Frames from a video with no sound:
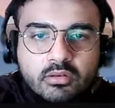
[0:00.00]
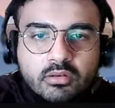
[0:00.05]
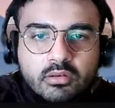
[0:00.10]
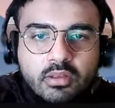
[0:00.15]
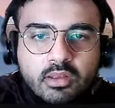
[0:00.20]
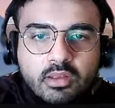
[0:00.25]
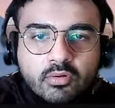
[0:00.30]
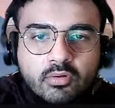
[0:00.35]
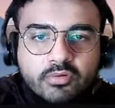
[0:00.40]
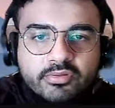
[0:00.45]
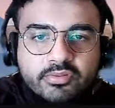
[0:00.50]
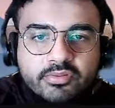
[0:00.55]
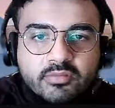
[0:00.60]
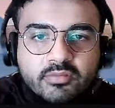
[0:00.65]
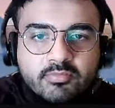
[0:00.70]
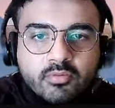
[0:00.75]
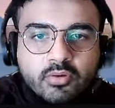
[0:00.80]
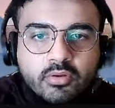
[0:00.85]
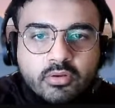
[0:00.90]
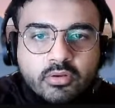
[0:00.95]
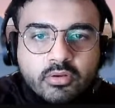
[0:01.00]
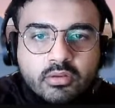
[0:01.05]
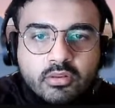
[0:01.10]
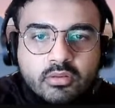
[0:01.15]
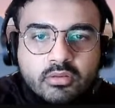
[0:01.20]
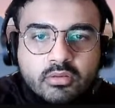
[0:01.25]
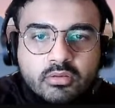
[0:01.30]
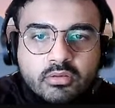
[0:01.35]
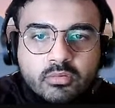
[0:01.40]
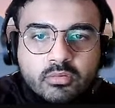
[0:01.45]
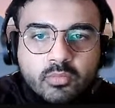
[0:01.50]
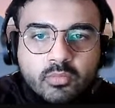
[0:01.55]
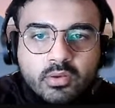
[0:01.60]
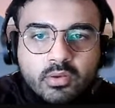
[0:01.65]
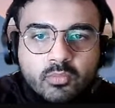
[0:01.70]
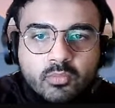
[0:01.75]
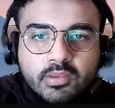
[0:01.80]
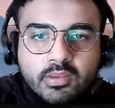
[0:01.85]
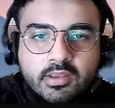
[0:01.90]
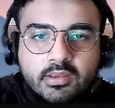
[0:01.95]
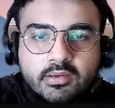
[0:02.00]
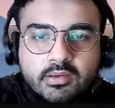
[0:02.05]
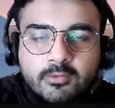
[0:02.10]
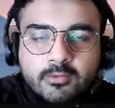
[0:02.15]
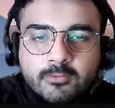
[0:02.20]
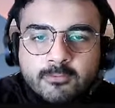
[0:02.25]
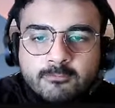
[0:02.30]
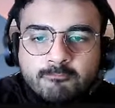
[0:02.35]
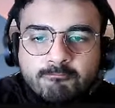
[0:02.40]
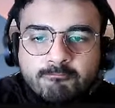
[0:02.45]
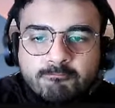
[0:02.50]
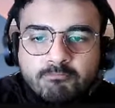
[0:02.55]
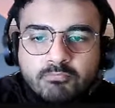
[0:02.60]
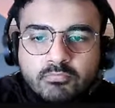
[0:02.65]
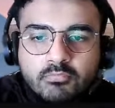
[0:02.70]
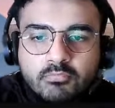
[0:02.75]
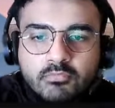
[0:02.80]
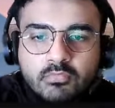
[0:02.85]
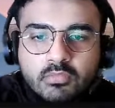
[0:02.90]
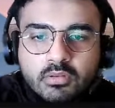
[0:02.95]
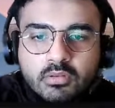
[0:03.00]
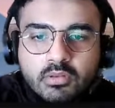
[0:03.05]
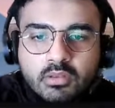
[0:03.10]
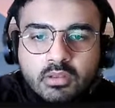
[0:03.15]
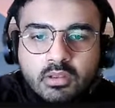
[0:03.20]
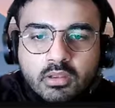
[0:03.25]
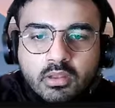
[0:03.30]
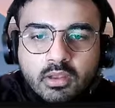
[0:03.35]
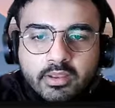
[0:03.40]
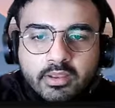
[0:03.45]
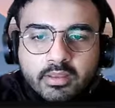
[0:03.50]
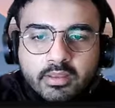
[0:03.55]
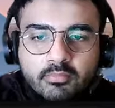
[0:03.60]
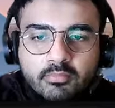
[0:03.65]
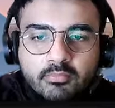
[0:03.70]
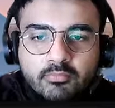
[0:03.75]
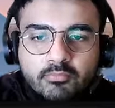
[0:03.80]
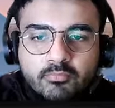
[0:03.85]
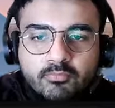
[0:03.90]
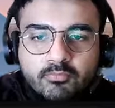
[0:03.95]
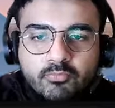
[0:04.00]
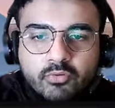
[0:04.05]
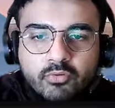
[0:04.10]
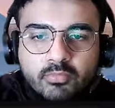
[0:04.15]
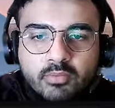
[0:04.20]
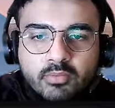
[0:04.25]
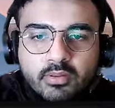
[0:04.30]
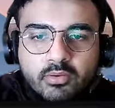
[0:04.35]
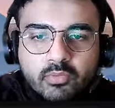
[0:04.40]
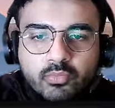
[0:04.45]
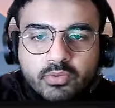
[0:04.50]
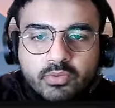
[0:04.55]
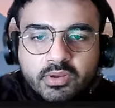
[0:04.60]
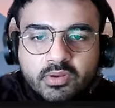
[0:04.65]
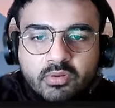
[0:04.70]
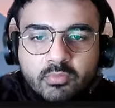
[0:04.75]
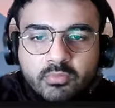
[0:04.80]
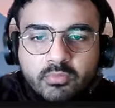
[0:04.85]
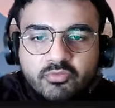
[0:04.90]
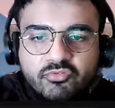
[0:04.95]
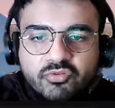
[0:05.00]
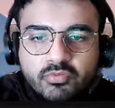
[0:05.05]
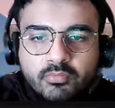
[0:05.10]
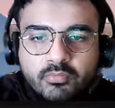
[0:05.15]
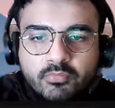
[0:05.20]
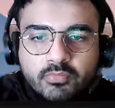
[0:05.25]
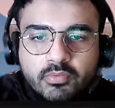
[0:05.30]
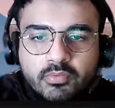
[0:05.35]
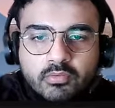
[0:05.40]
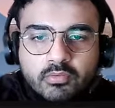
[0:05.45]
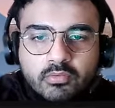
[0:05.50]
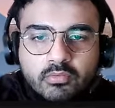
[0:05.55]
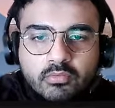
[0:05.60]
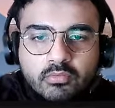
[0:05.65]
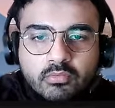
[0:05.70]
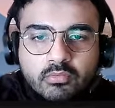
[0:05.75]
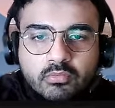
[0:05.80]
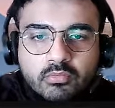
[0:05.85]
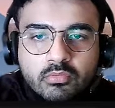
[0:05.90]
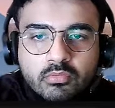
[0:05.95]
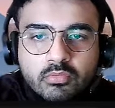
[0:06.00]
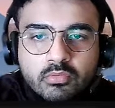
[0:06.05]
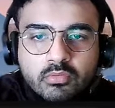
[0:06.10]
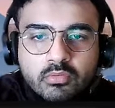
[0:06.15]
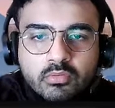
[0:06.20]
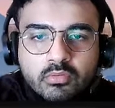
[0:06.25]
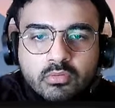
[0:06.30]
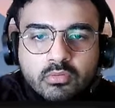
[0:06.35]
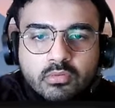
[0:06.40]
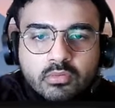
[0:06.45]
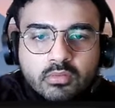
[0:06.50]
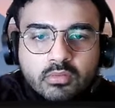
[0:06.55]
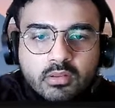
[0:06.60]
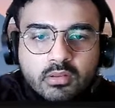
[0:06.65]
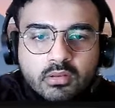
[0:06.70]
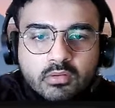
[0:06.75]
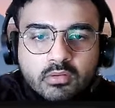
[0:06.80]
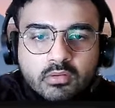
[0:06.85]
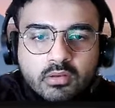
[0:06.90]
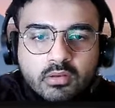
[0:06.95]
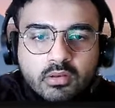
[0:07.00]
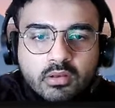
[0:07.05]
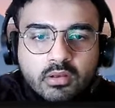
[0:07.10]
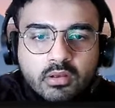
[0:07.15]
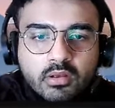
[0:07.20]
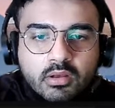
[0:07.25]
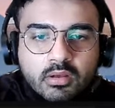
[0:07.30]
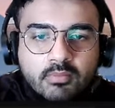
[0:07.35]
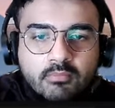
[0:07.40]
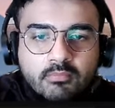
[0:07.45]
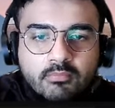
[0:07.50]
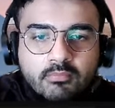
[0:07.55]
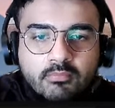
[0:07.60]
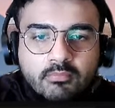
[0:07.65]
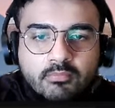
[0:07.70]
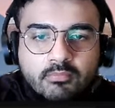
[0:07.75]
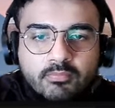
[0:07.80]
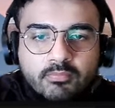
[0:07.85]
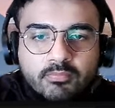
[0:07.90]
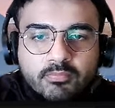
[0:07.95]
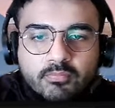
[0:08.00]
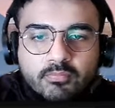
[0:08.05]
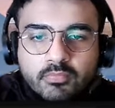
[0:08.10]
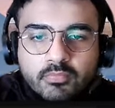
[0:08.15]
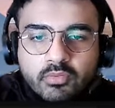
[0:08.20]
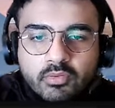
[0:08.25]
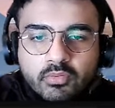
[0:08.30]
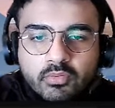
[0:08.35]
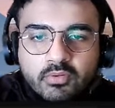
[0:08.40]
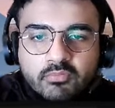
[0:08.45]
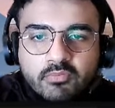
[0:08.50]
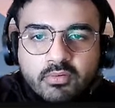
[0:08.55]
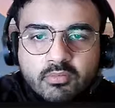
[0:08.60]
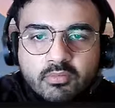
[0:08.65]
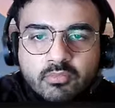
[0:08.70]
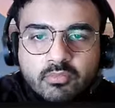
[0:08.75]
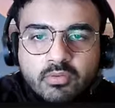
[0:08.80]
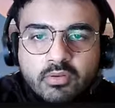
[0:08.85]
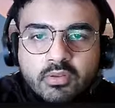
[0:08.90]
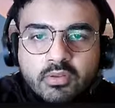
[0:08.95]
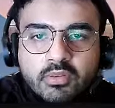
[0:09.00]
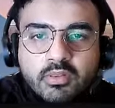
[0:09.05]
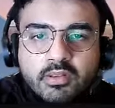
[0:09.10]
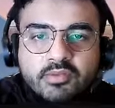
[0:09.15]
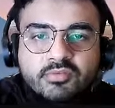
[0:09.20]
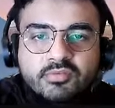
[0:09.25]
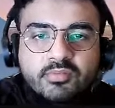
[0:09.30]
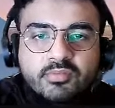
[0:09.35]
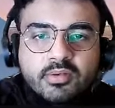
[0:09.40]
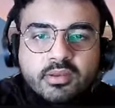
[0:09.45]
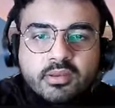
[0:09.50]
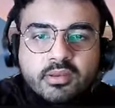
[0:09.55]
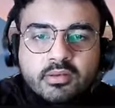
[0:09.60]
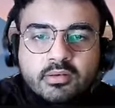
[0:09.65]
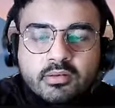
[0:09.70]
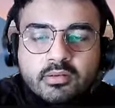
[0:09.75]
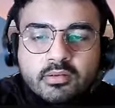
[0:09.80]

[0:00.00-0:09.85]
And also this pawn is very weak. I can put my queen or bishop there. Okay, well, that's fine.